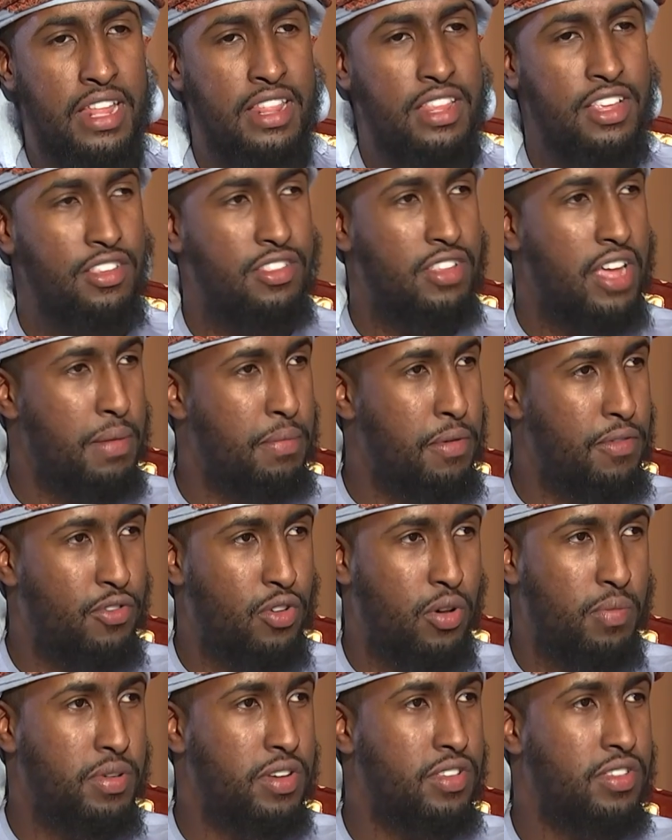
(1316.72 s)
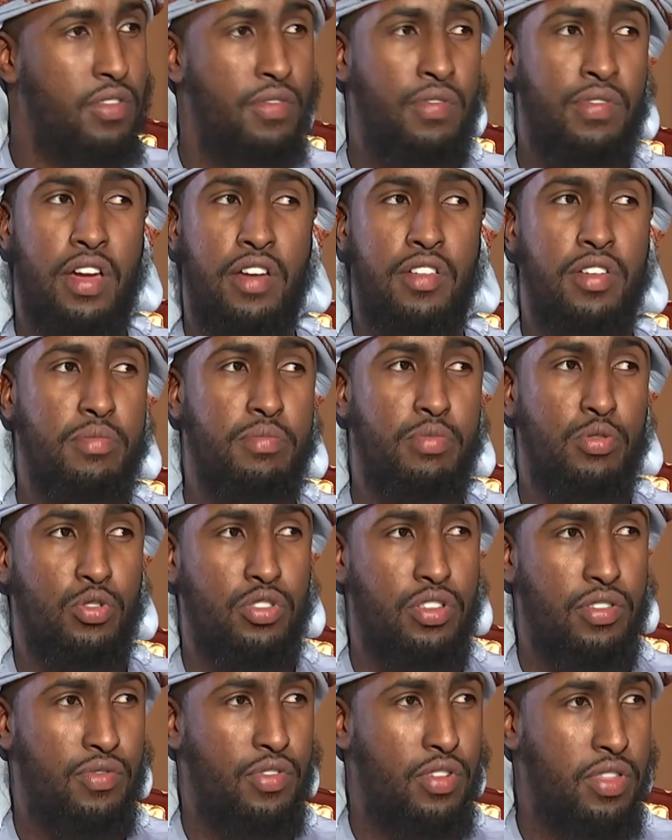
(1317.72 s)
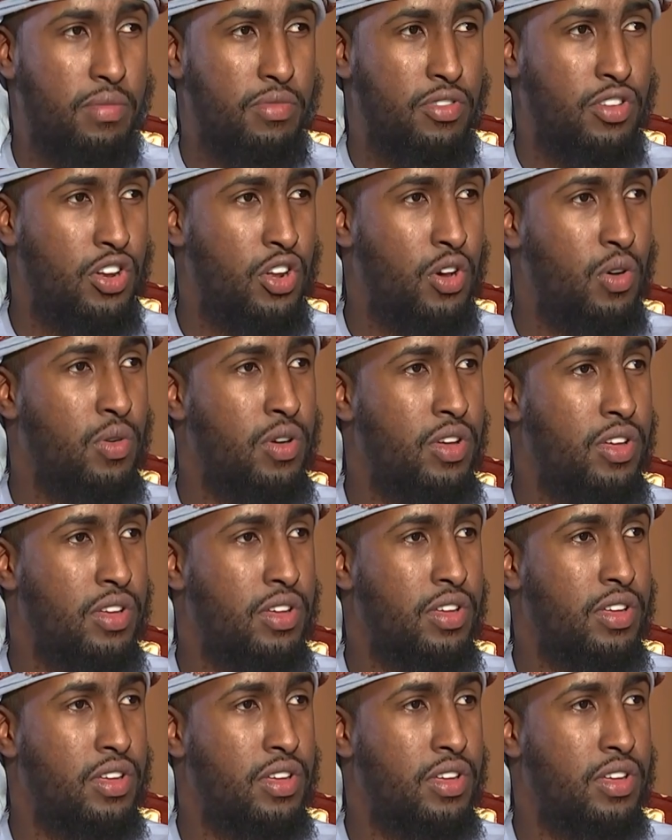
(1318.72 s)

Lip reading: And these type of topics are very important for them to know,